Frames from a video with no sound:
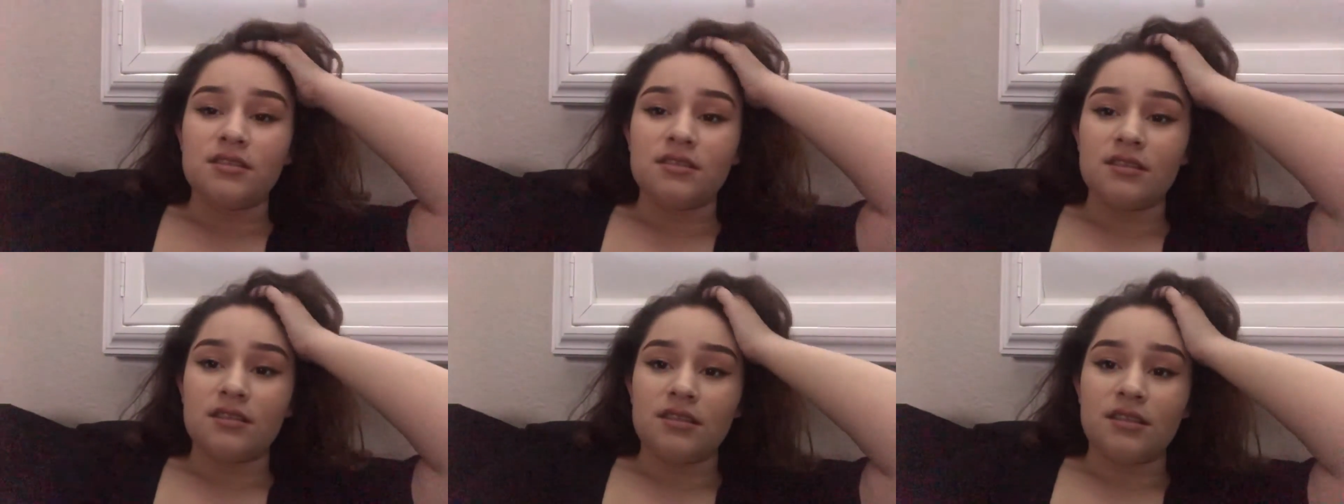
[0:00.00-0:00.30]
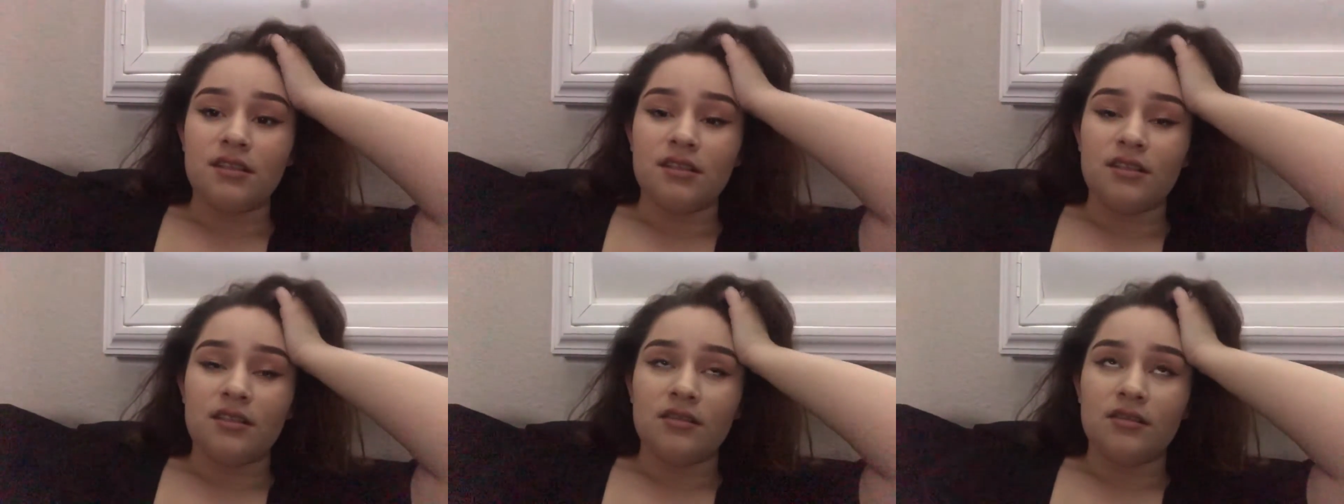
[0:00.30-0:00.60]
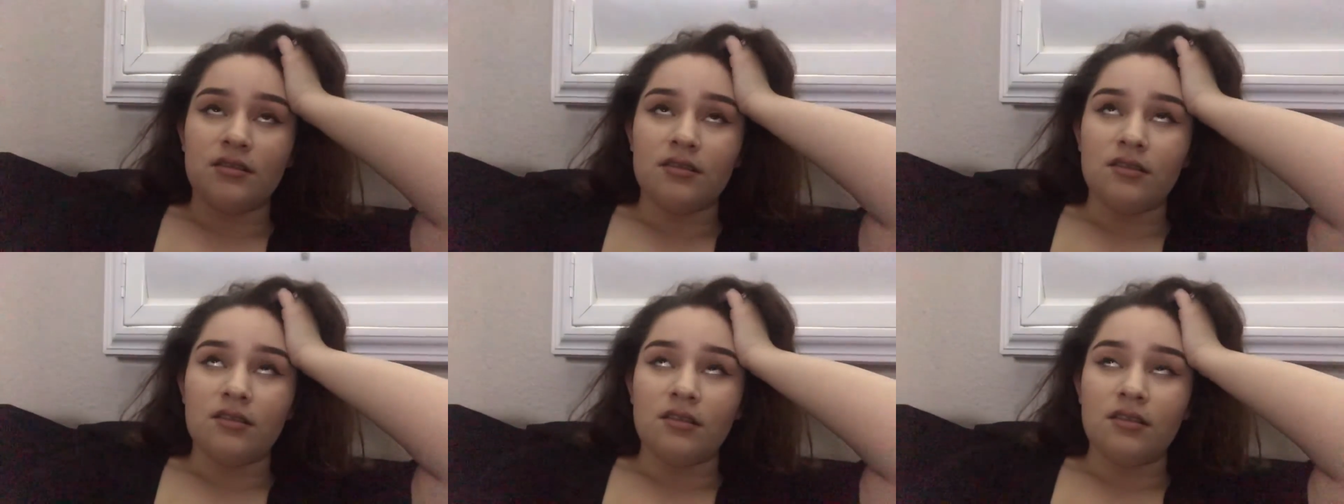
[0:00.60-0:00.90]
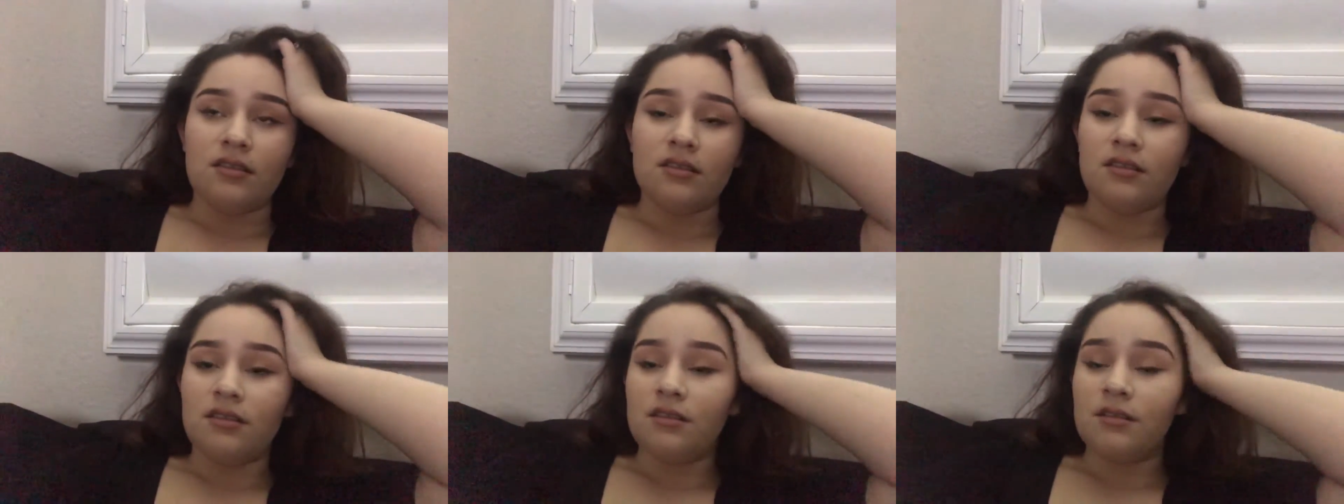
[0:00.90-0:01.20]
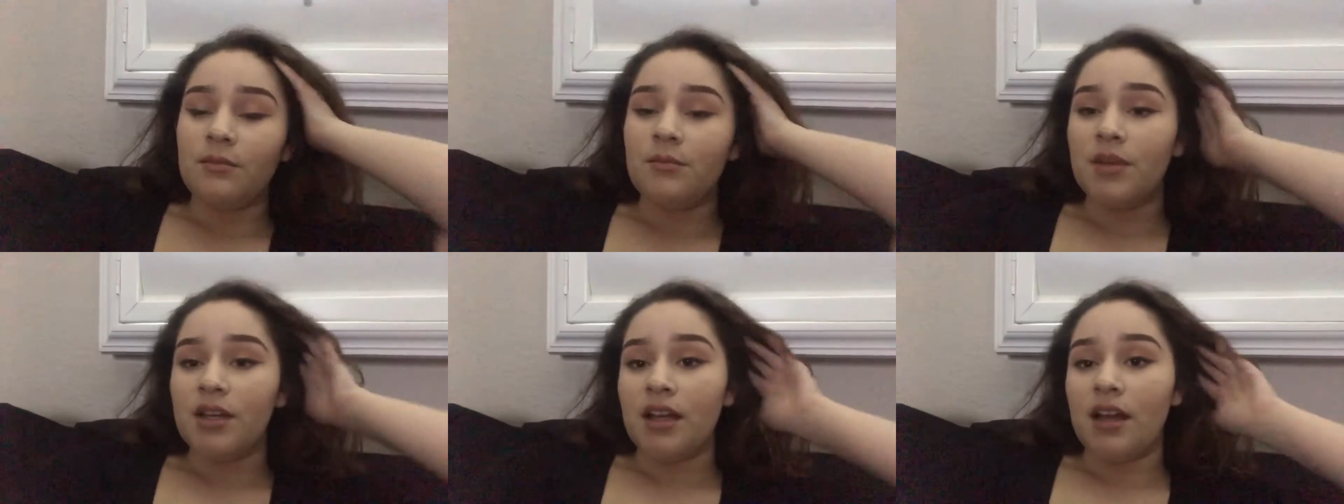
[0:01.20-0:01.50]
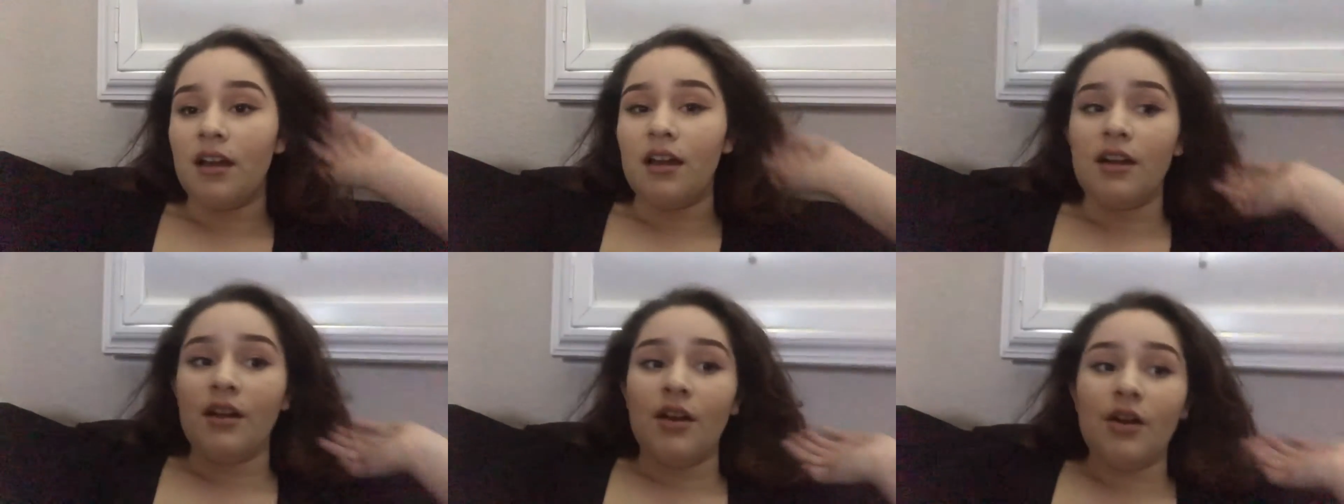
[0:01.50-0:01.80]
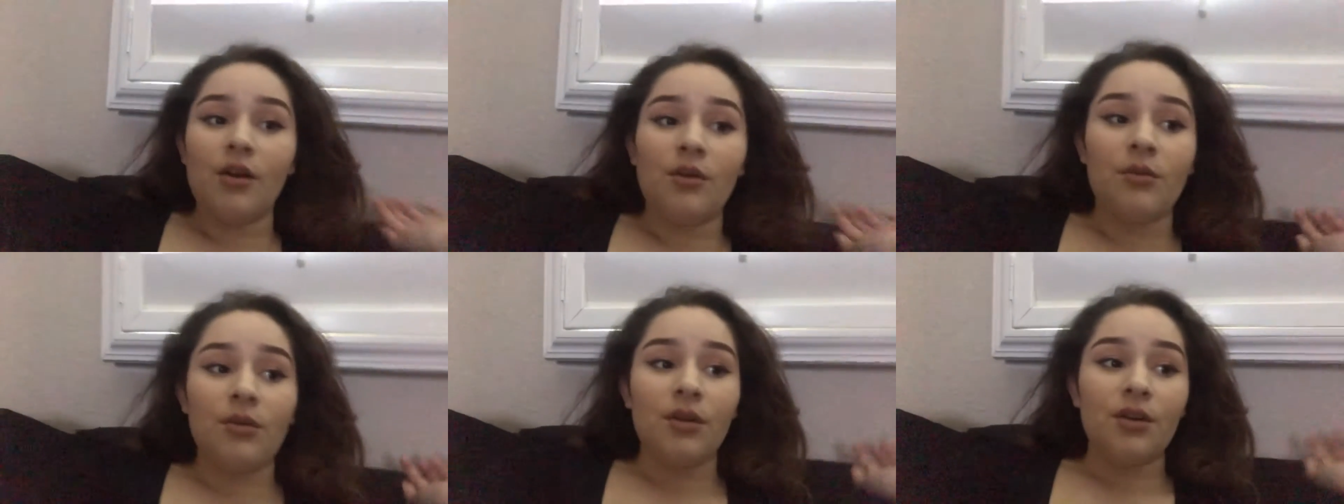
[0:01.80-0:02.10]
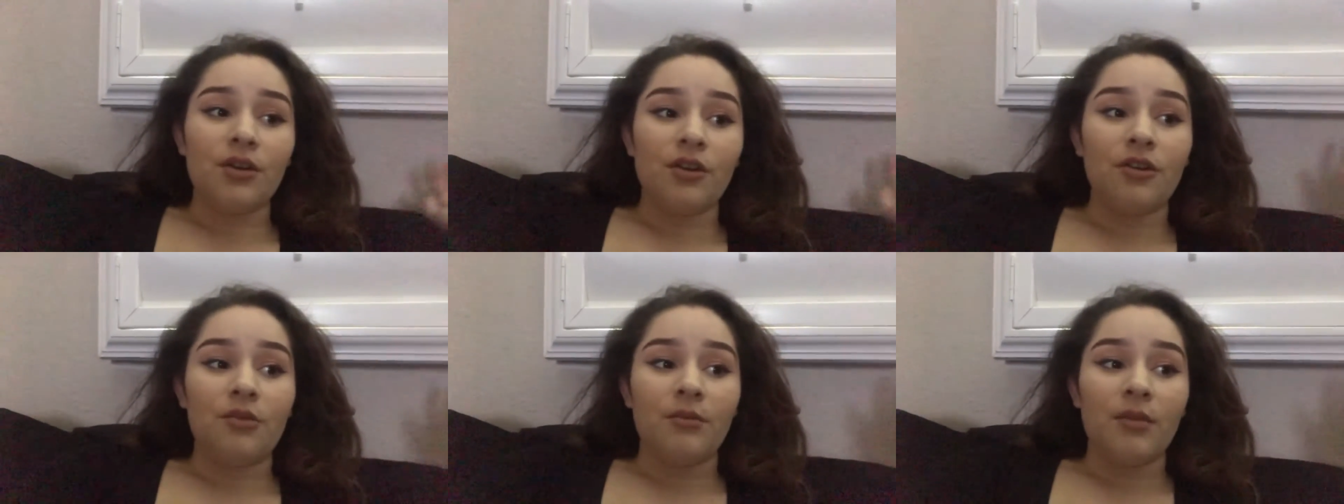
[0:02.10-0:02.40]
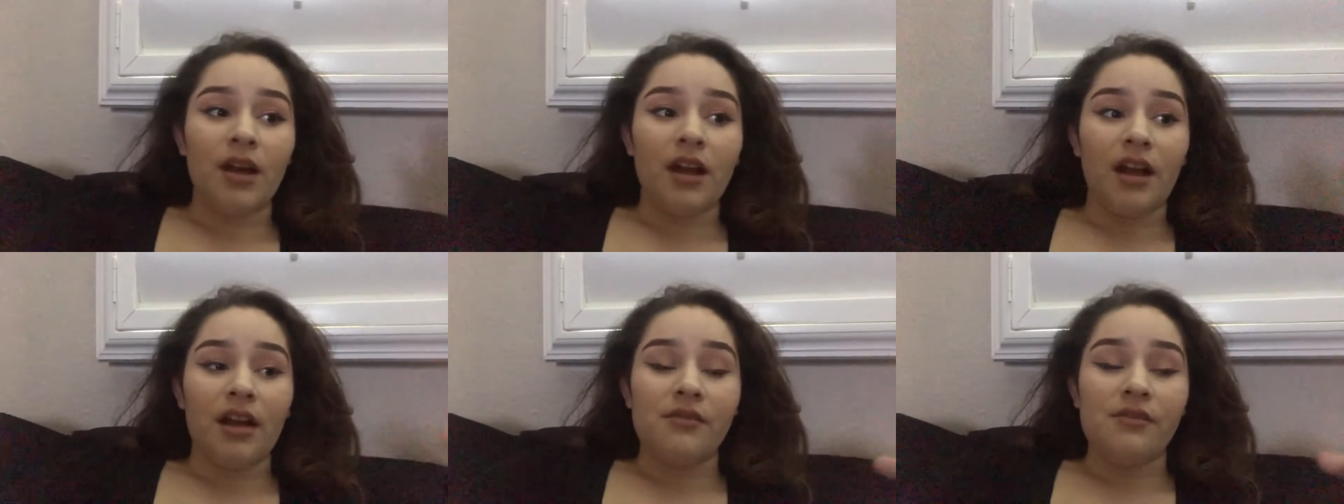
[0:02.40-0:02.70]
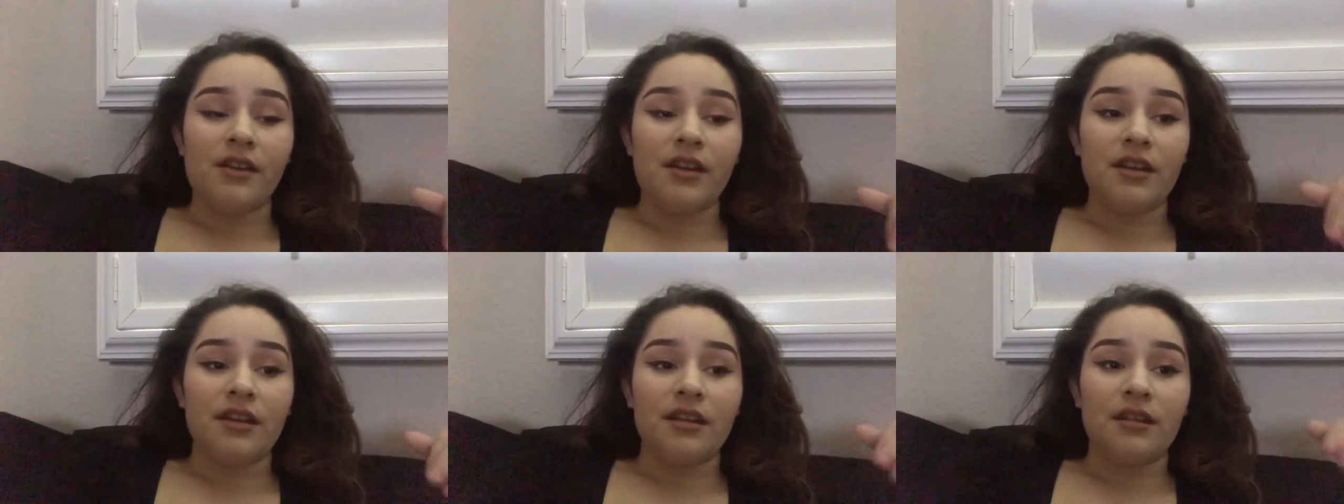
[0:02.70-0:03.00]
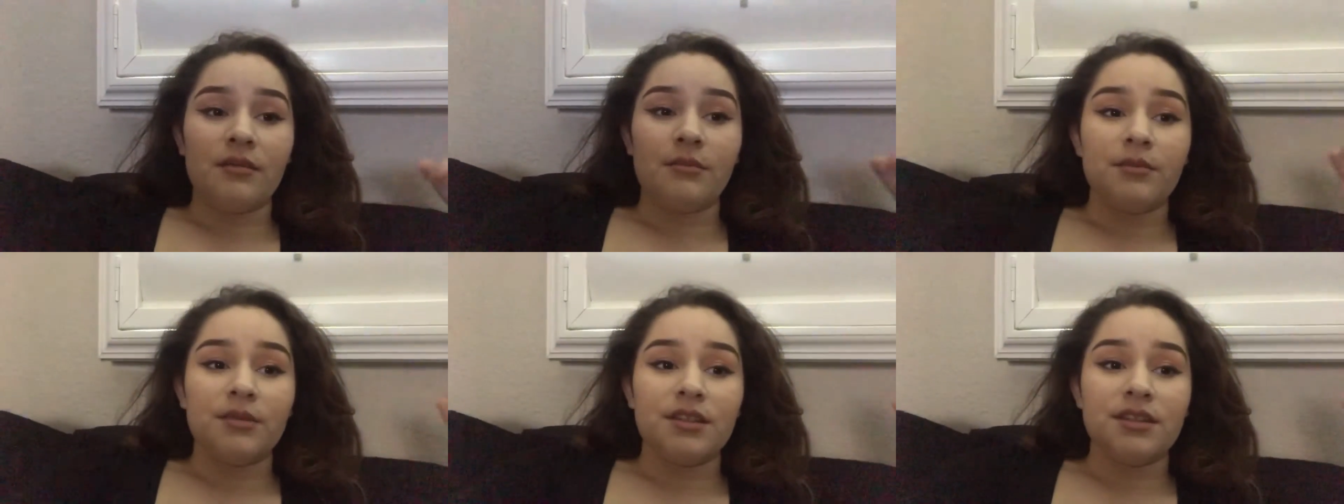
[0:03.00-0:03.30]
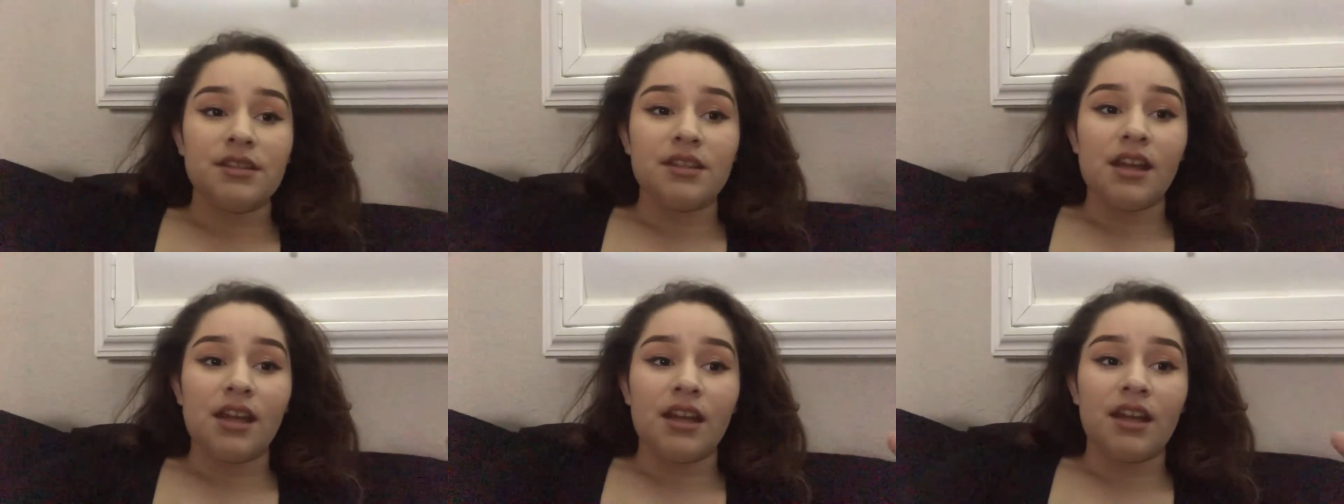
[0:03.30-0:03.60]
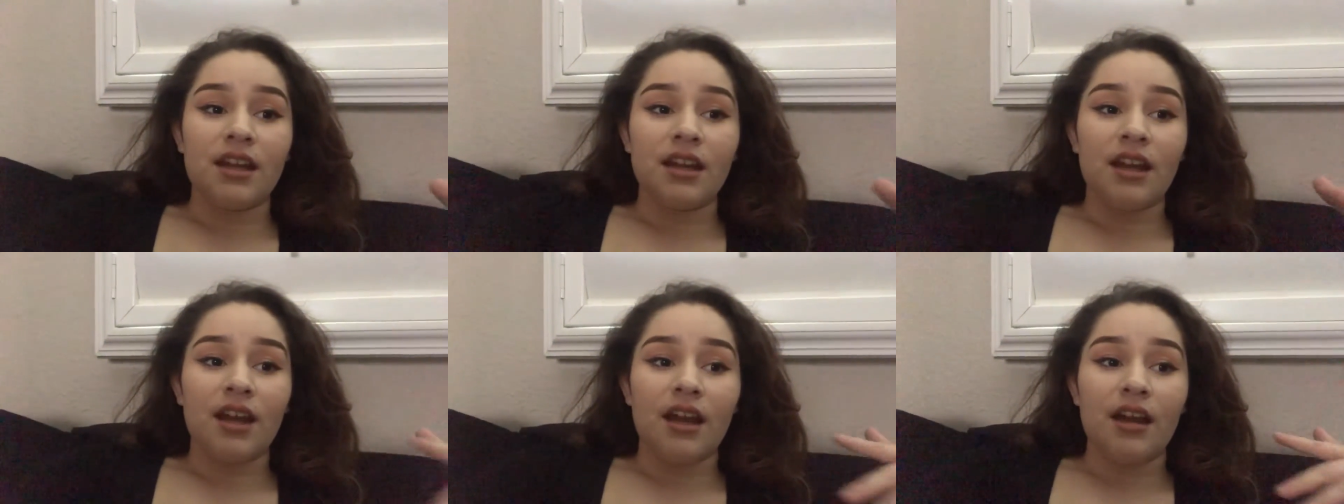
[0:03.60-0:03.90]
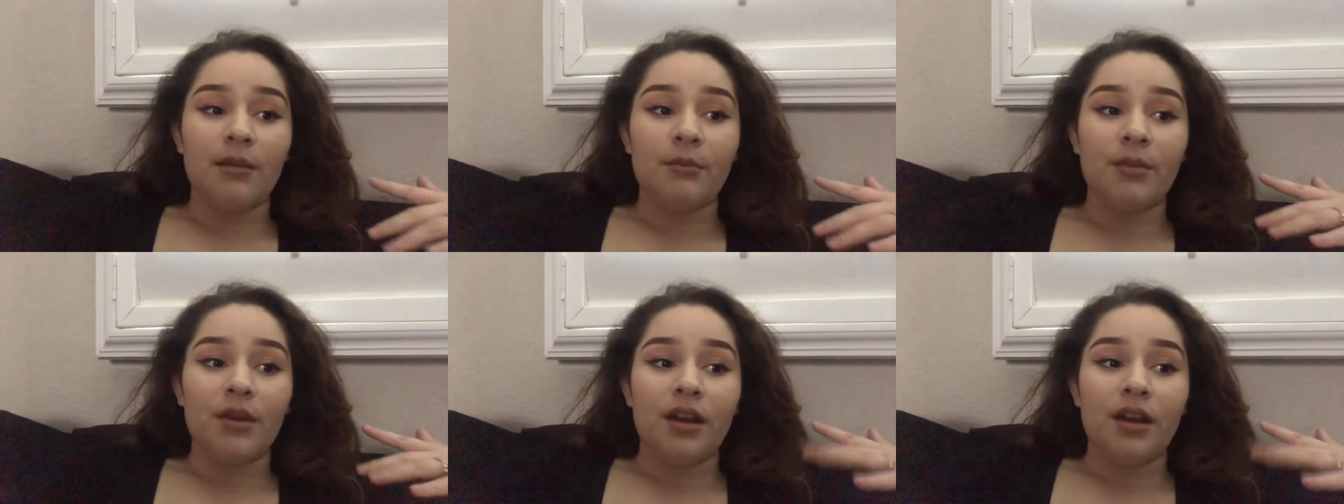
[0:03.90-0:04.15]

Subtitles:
And then, oh, but yeah, we're home. I fed him. He's taking a nap.